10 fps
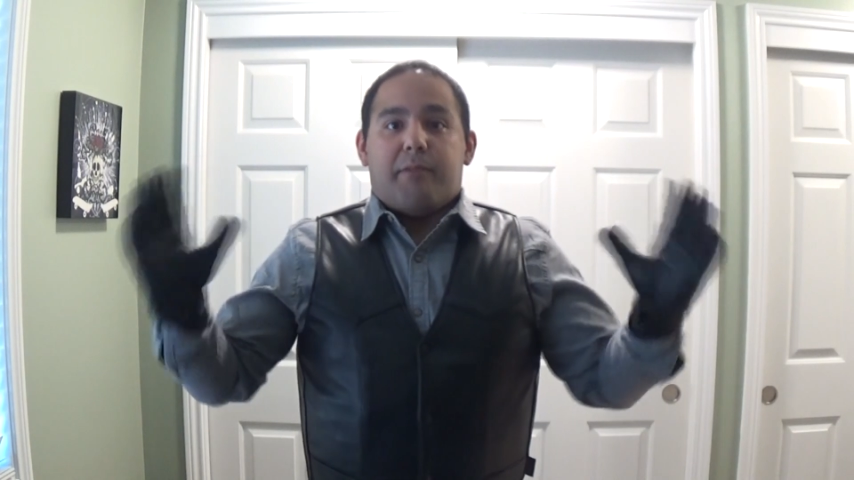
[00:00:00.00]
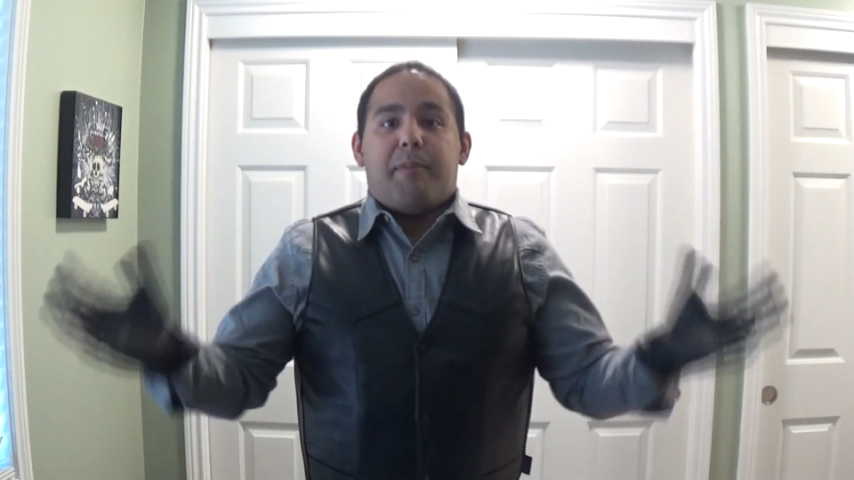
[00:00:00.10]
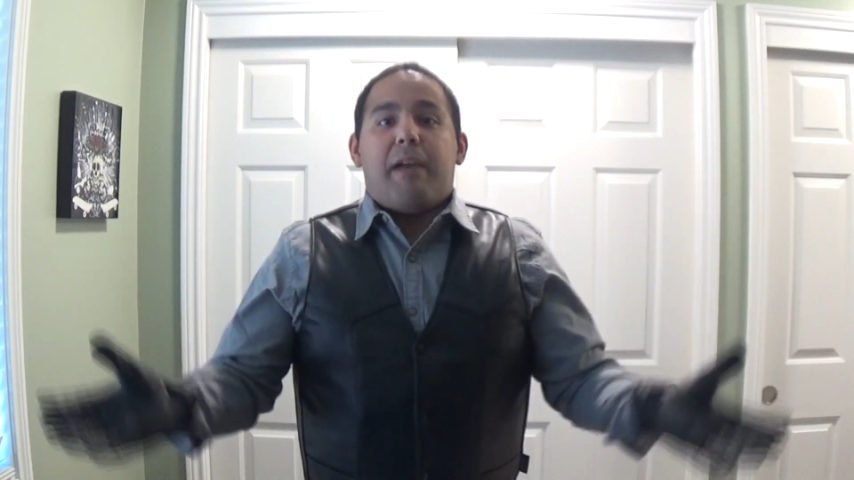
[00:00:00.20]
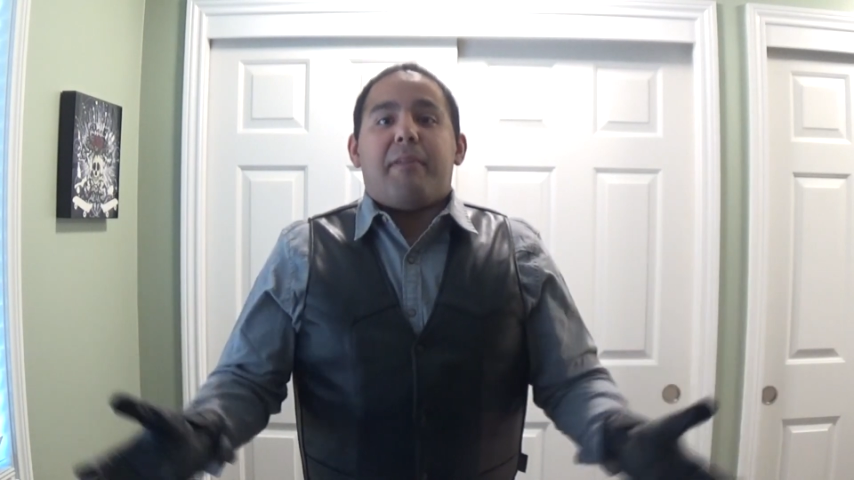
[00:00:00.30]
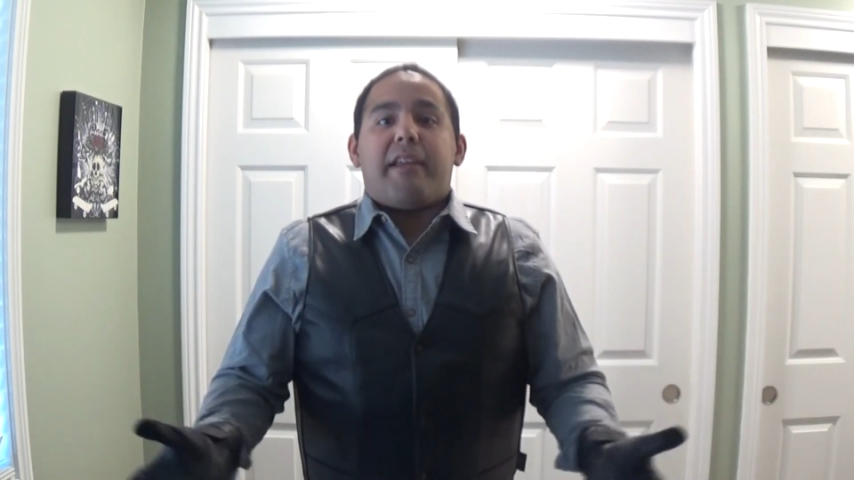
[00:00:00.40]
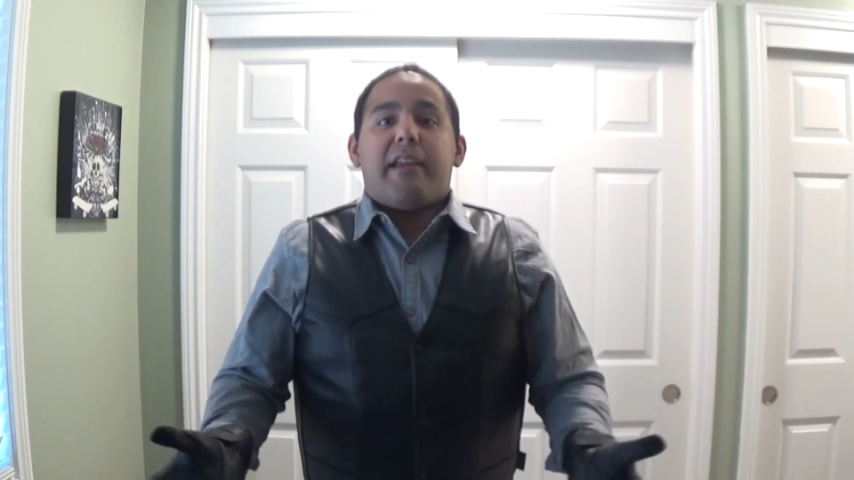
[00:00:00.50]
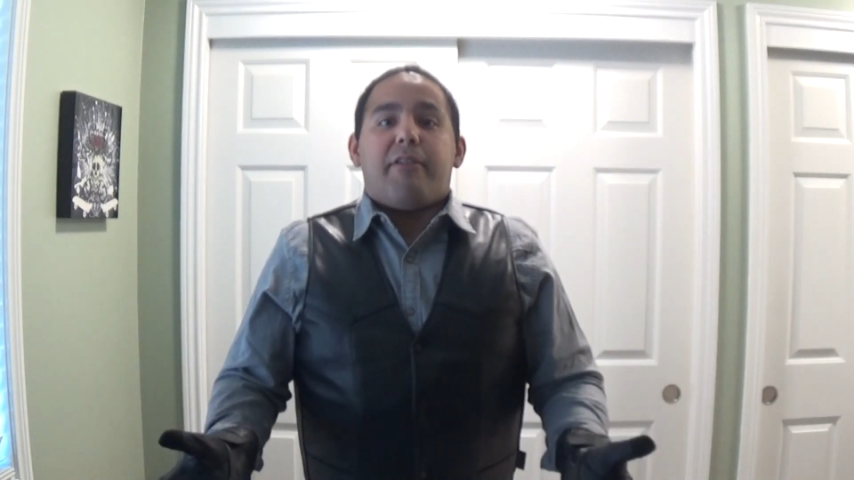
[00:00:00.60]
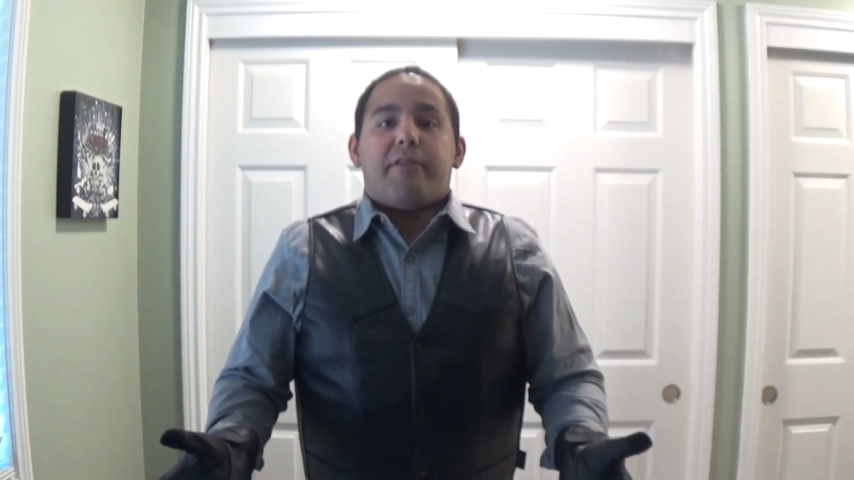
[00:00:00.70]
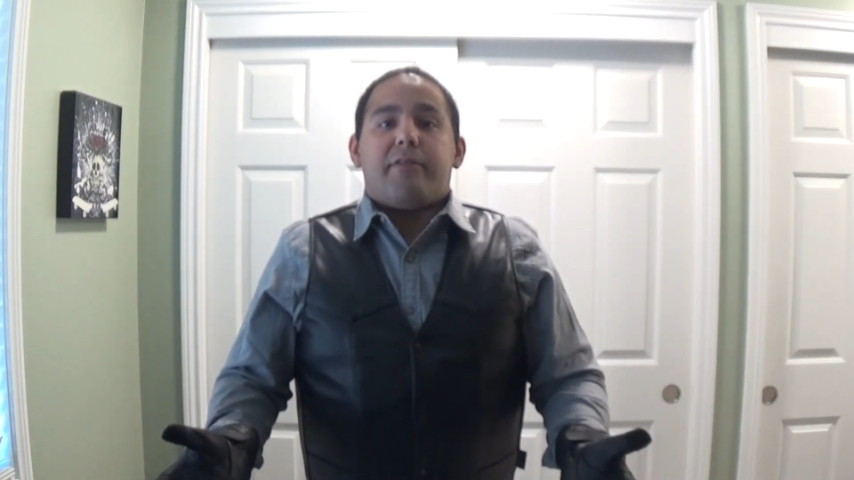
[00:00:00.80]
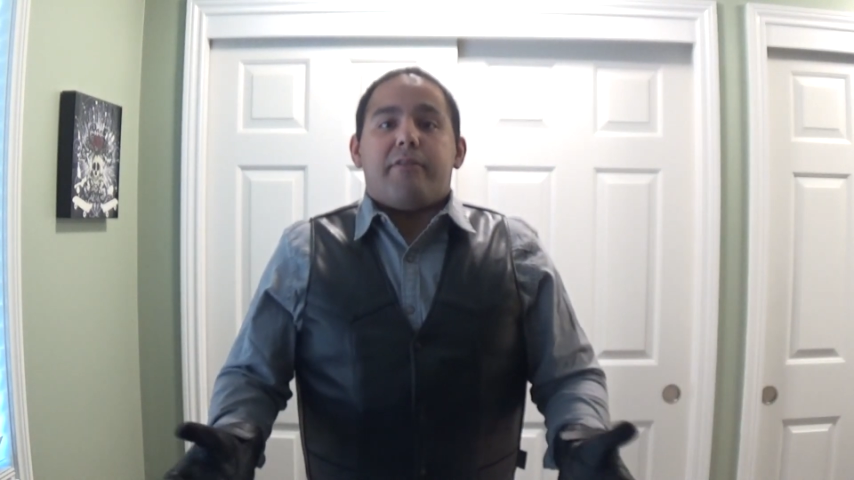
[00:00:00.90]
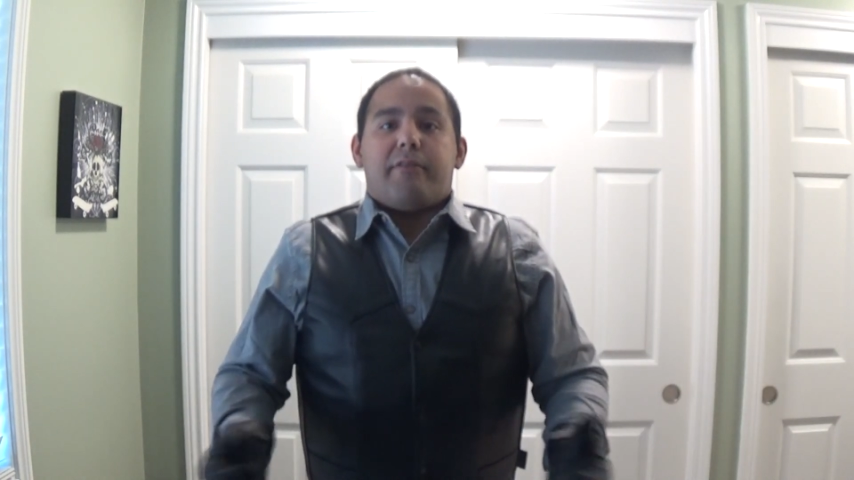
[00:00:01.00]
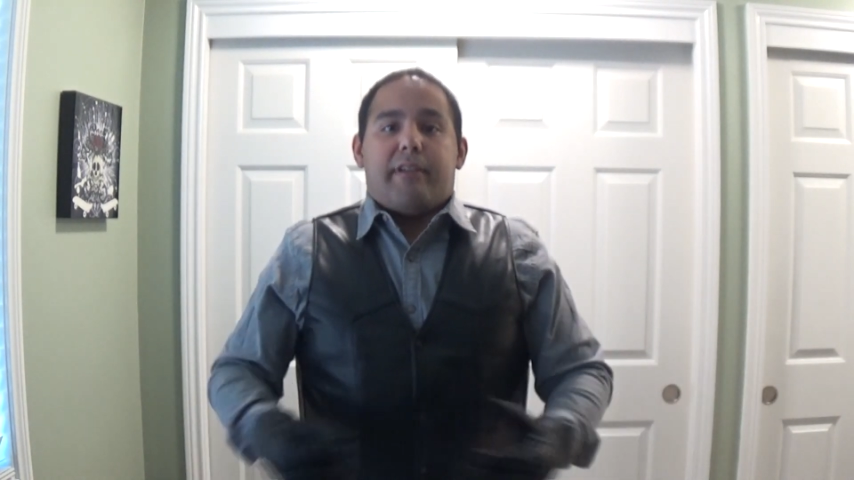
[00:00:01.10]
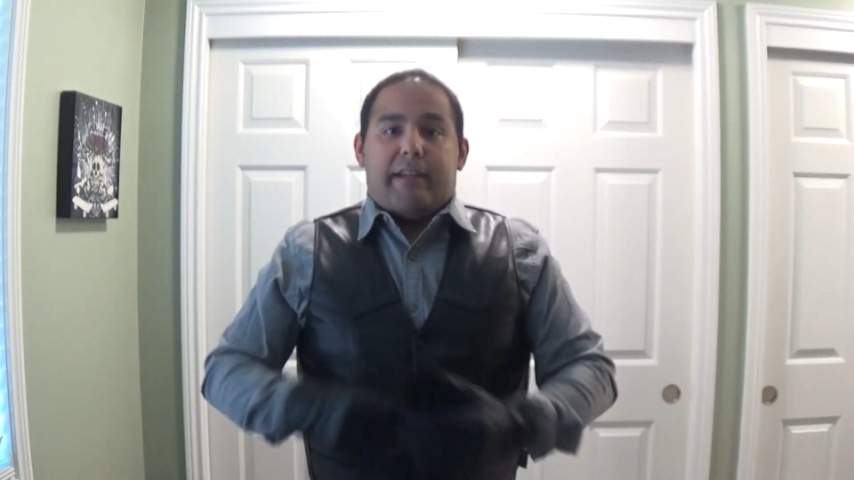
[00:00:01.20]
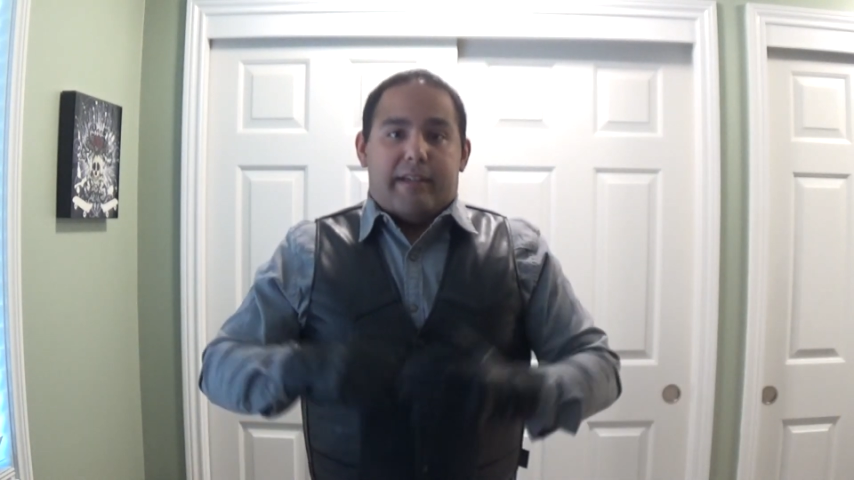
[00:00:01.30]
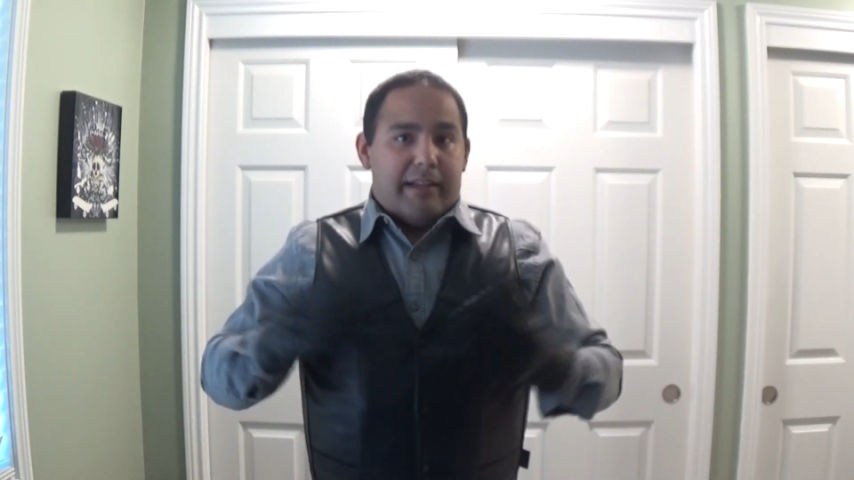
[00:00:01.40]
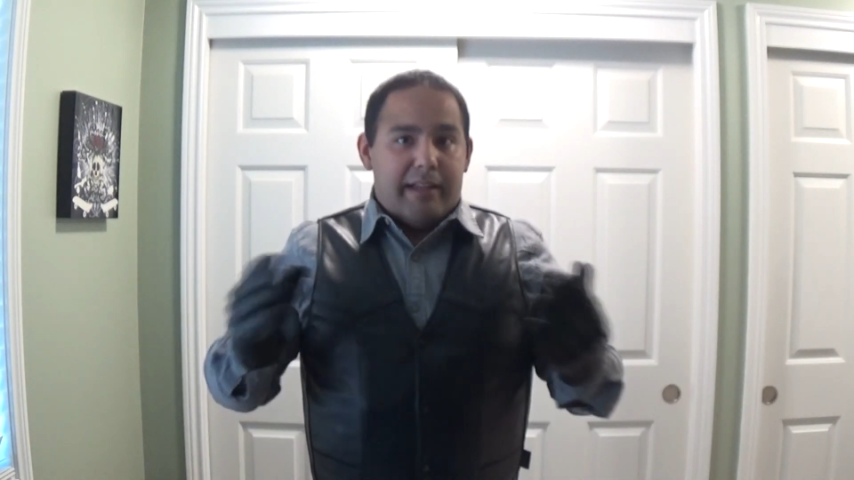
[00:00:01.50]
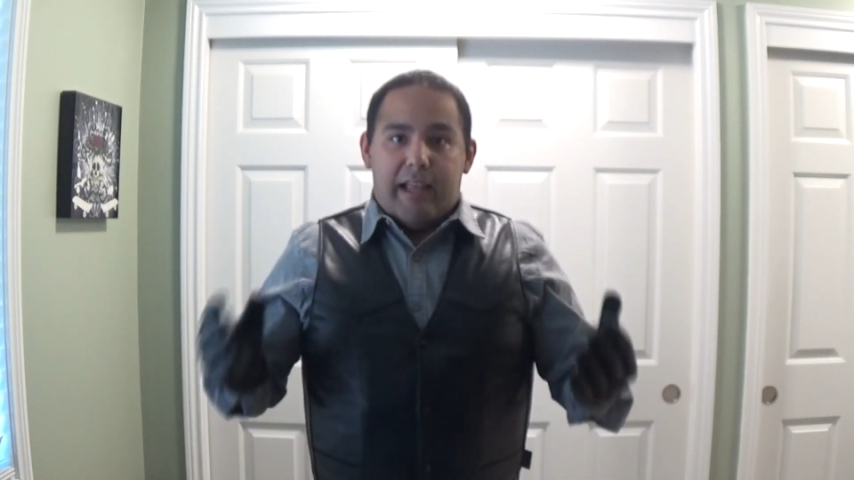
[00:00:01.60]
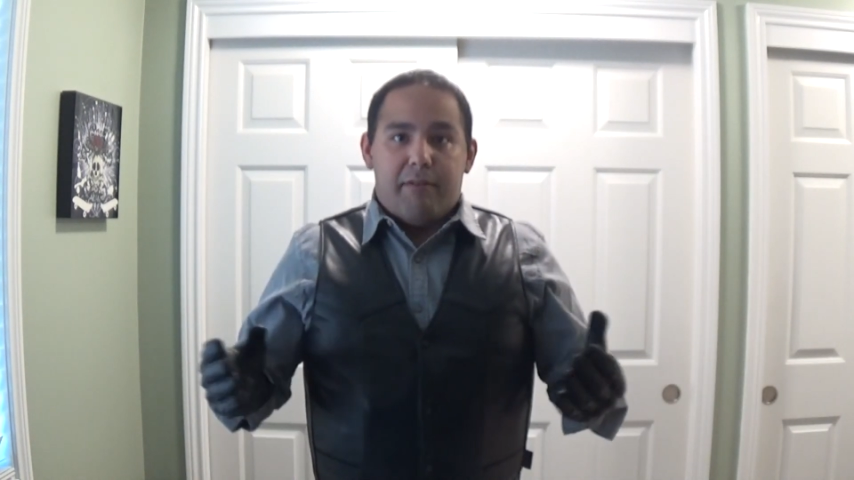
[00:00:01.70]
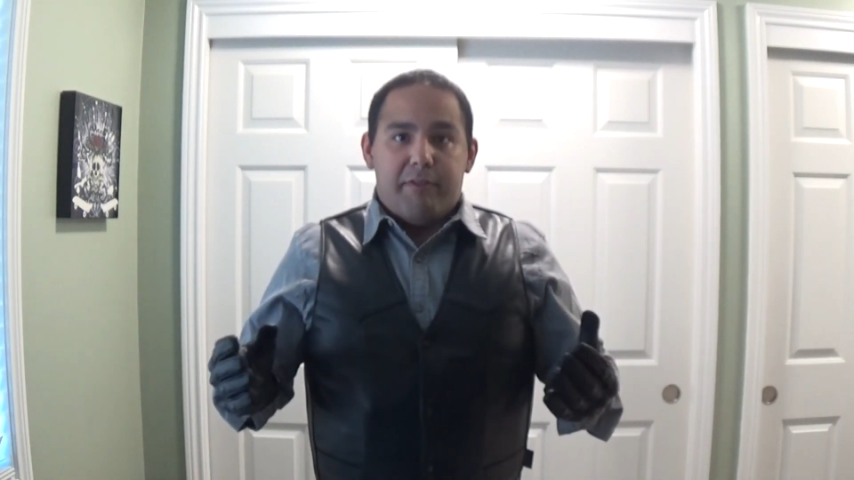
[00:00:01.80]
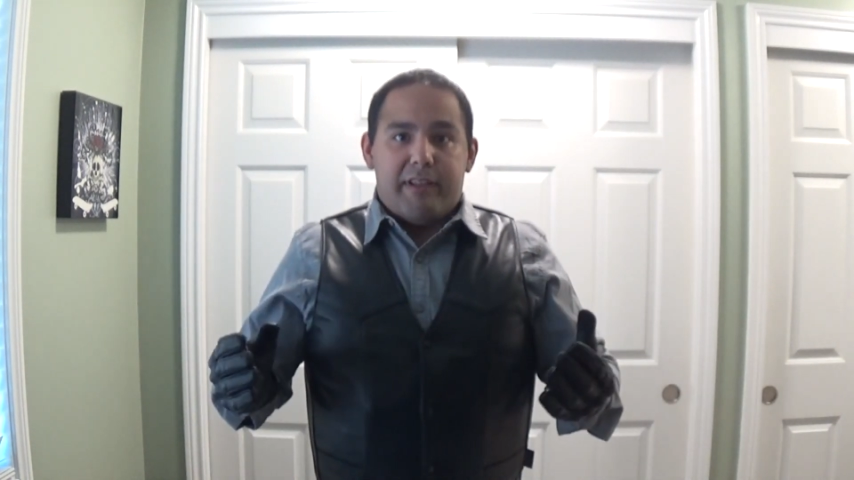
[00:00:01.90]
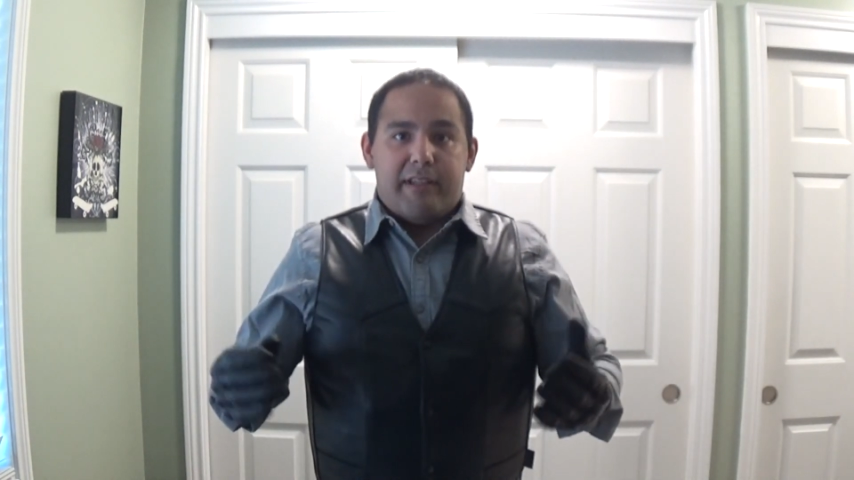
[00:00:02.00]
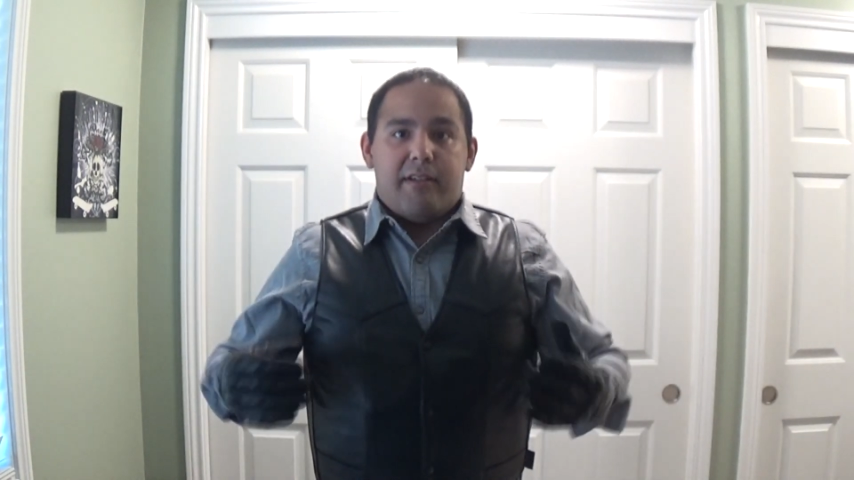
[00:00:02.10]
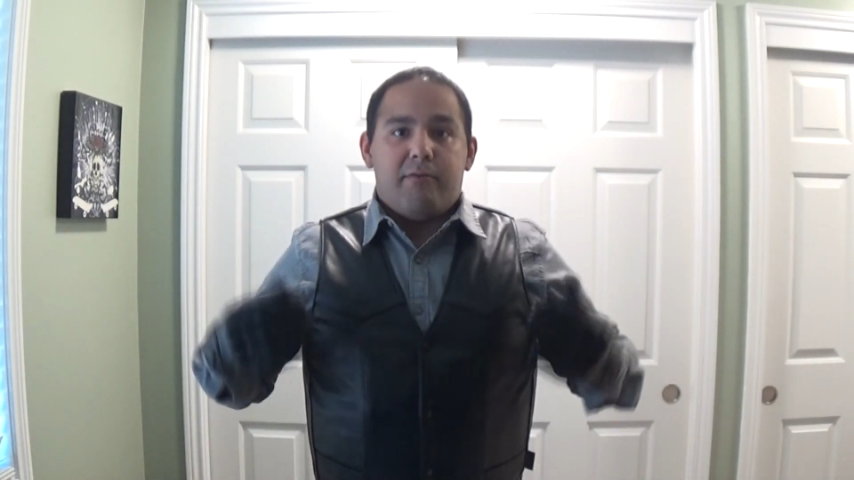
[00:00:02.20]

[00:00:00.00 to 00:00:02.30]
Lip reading: the Batman character and everything,